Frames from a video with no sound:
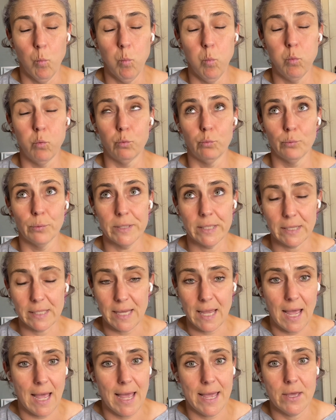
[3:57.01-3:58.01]
really
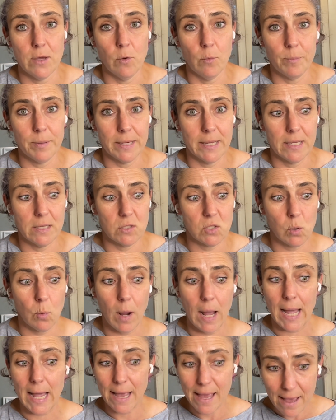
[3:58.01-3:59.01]
eye-opening. So
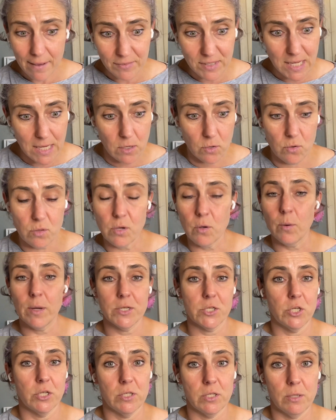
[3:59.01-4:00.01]
I have to enter the questions